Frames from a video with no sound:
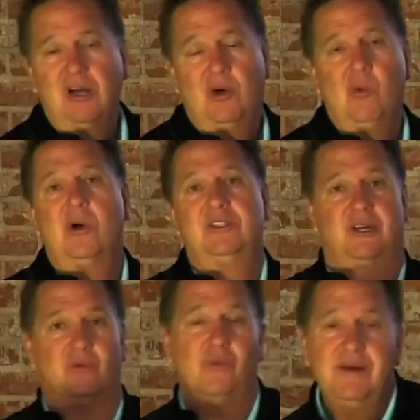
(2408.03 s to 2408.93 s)
awards
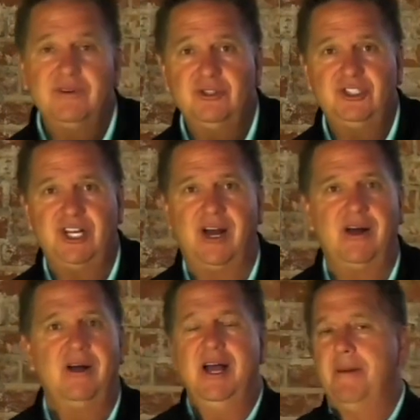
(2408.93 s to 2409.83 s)
and revenue share,
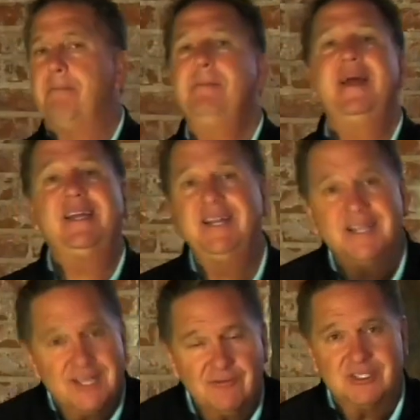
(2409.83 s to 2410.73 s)
making a
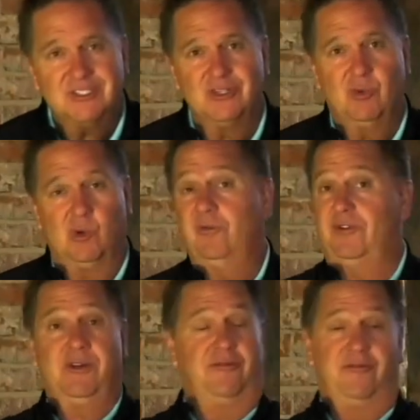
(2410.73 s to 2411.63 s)
difference in the world for
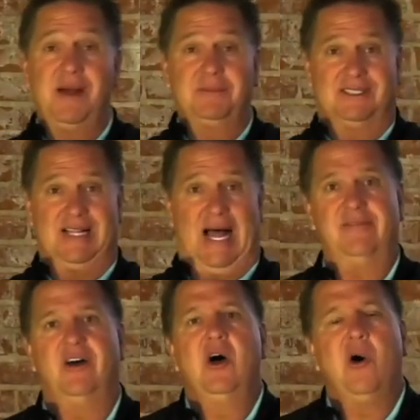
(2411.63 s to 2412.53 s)
your family's life,
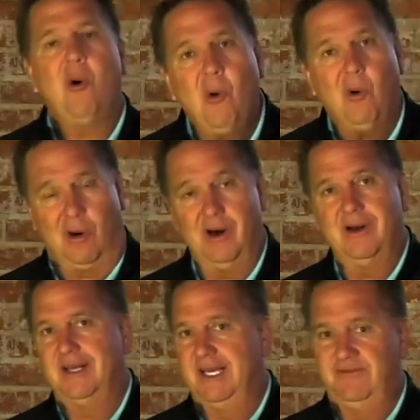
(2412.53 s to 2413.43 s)
or
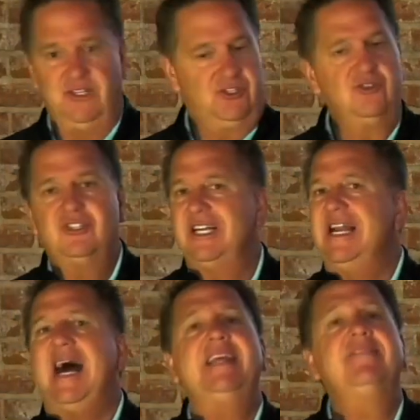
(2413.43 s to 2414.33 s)
if you choose to
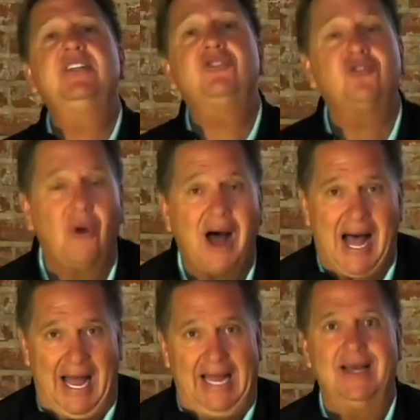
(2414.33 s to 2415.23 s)
not even
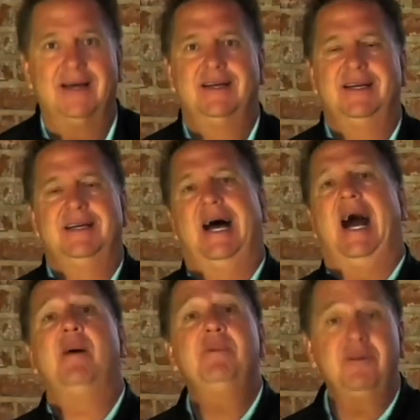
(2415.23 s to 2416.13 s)
try,
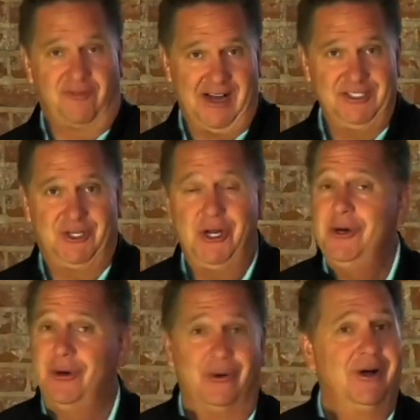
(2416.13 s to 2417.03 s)
I'm gonna find
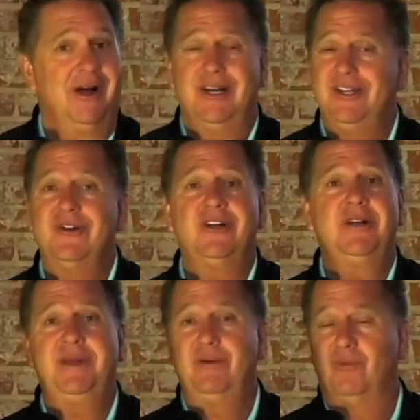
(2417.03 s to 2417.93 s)
you. You're gonna
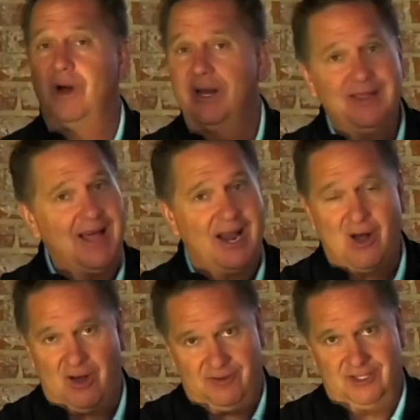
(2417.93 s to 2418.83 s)
be running that
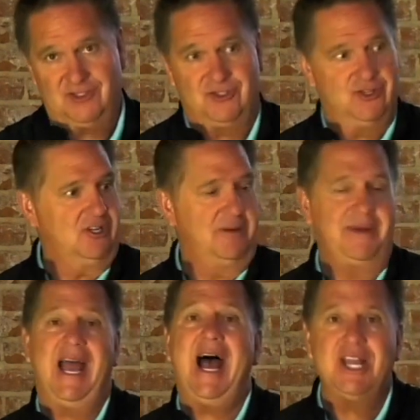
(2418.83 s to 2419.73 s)
office. You're gonna be
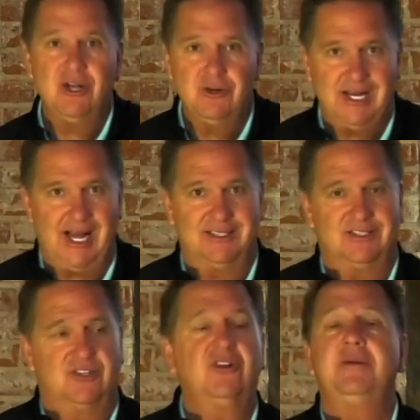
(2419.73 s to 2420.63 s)
at your desk.
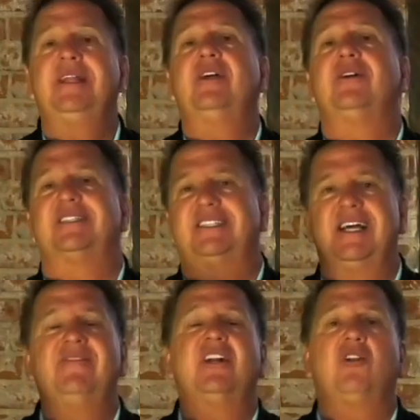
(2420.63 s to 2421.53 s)
You're gonna be there at
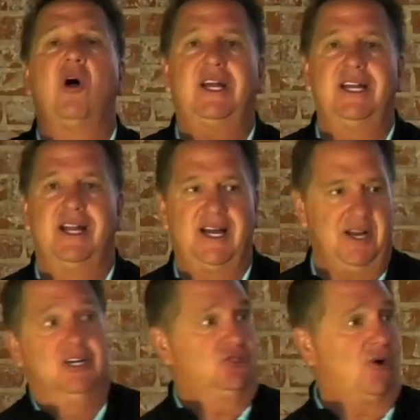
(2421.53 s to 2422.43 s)
7 o'clock at night,
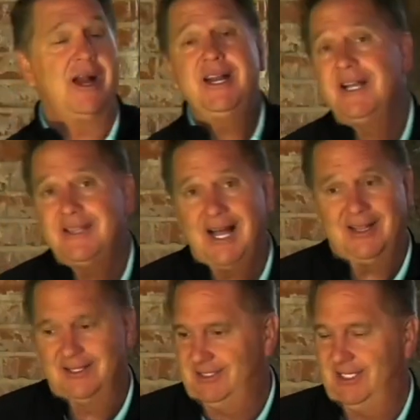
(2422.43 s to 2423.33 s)
trying to get that
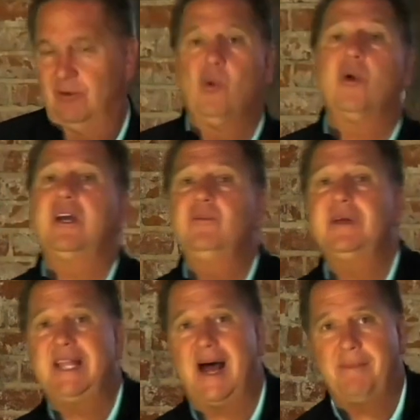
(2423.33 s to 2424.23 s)
listing, working with
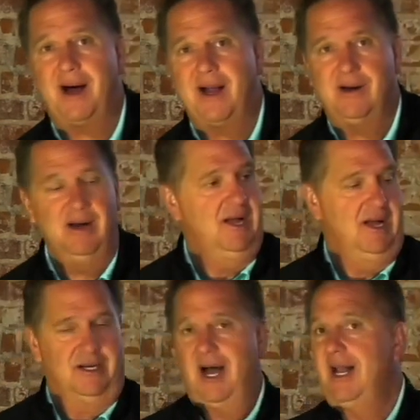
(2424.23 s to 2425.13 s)
that buyer,
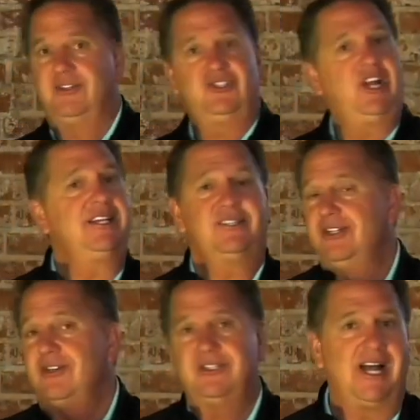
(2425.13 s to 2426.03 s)
kind of chasing
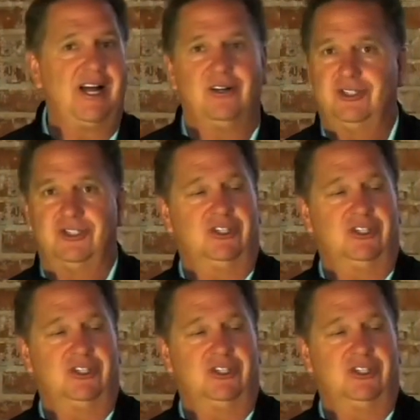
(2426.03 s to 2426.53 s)
your tail, just,